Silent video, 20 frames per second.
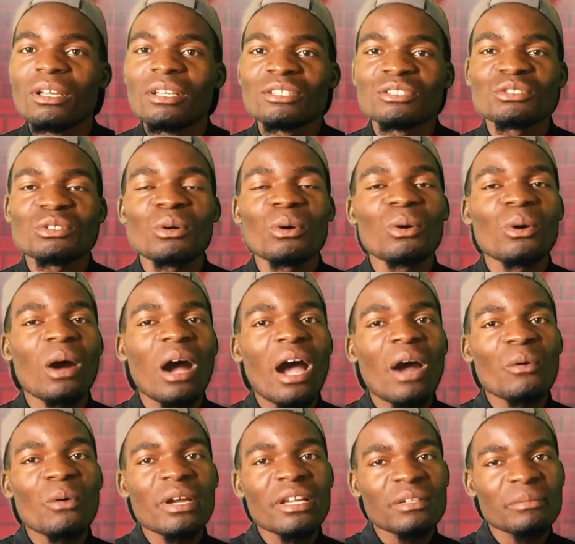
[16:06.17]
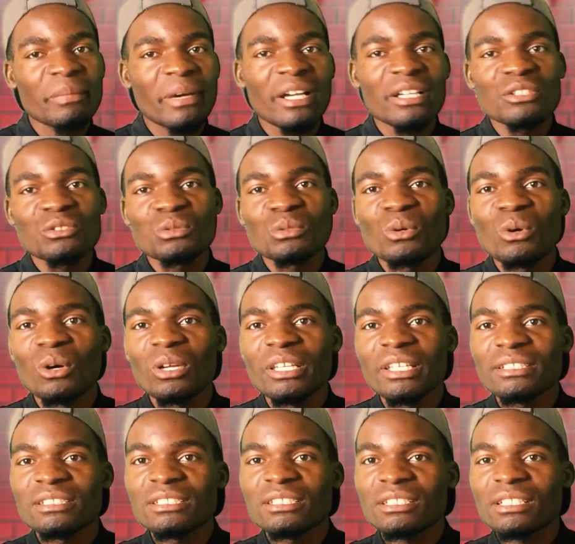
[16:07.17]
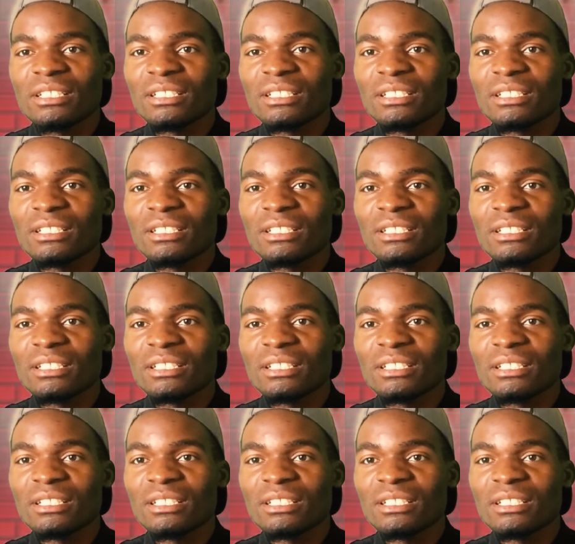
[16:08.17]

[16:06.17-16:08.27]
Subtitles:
So I went back to college,